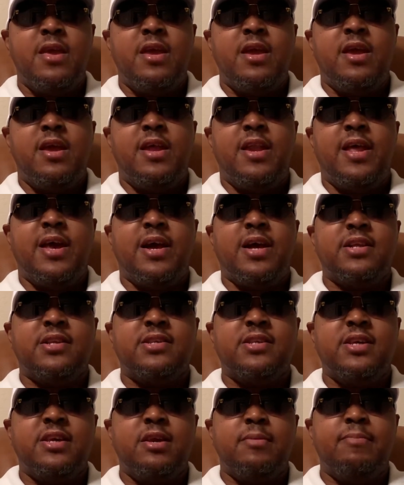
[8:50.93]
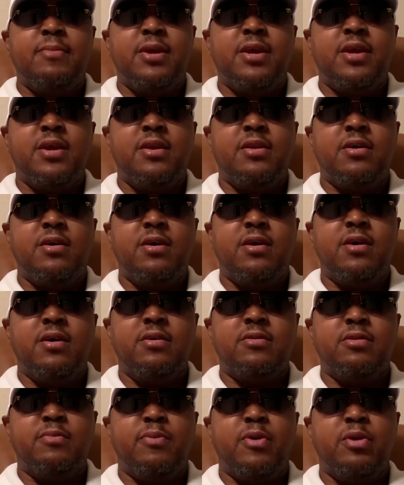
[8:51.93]
And like I said, man,
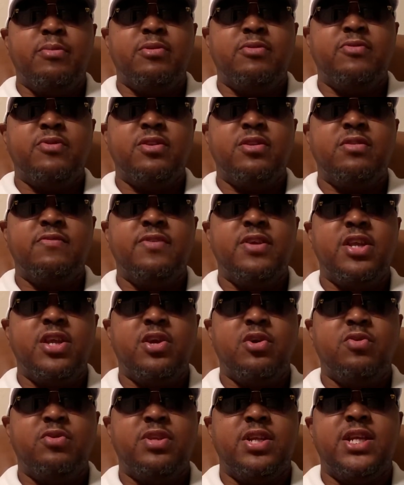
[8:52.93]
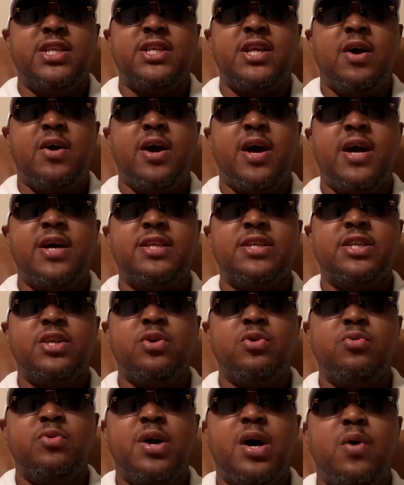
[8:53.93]
the purpose for this video is to let y'all guys
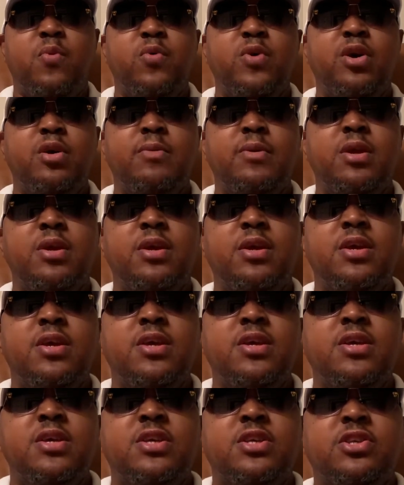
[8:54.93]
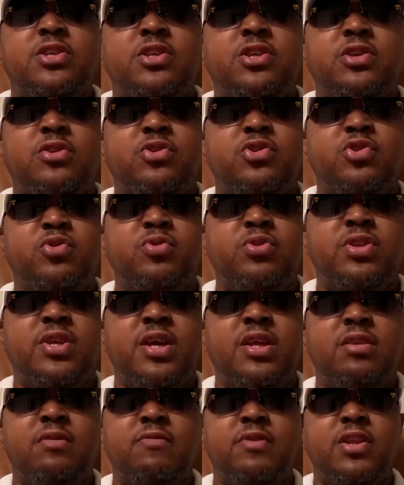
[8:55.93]
know I will be still shooting a
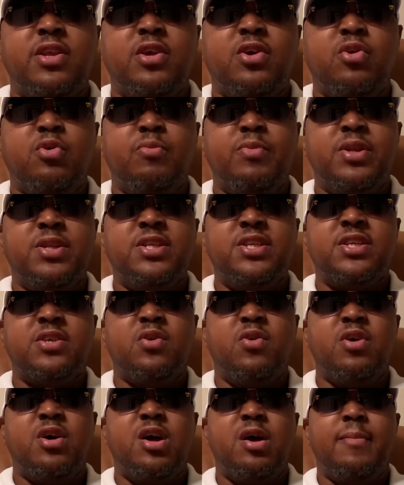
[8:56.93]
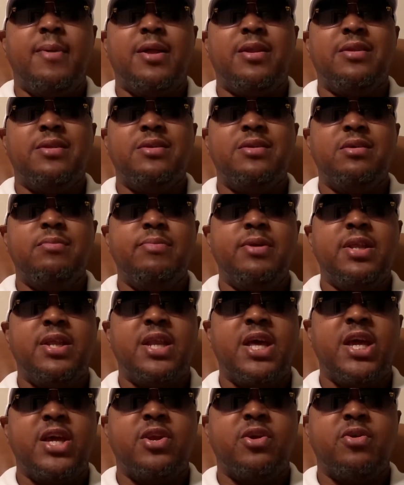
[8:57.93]
daily video, but it's just going to come out a little bit
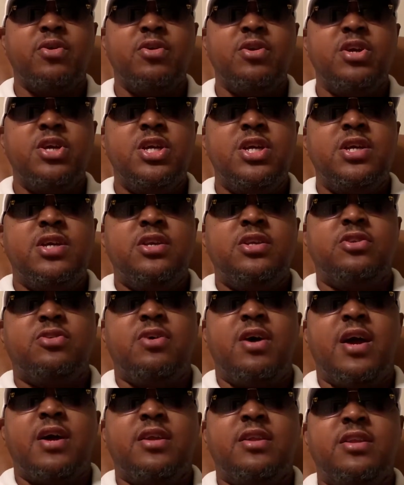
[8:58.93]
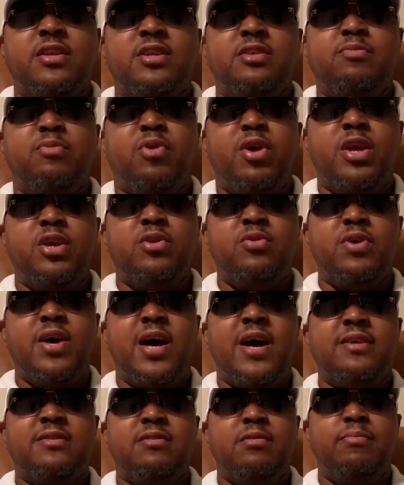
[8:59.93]
later so I can just bring you
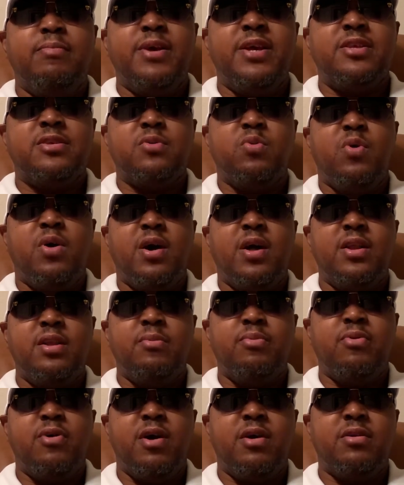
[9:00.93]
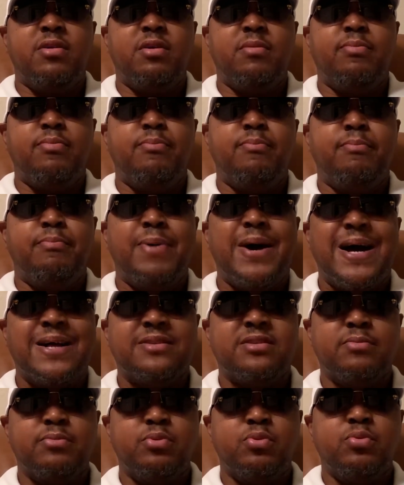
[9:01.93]
guys the best quality product
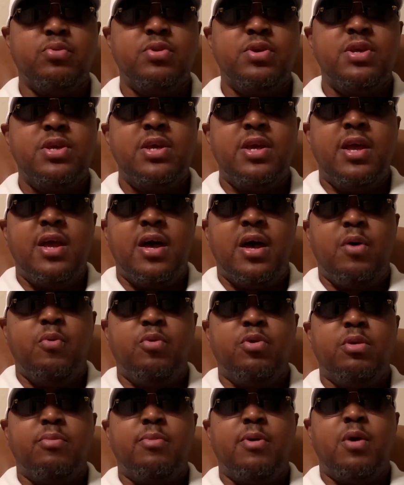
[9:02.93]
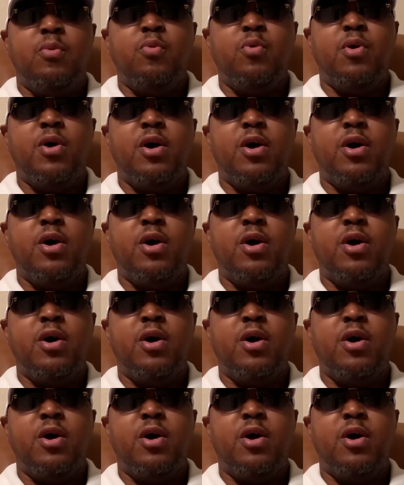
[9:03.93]
possible. I want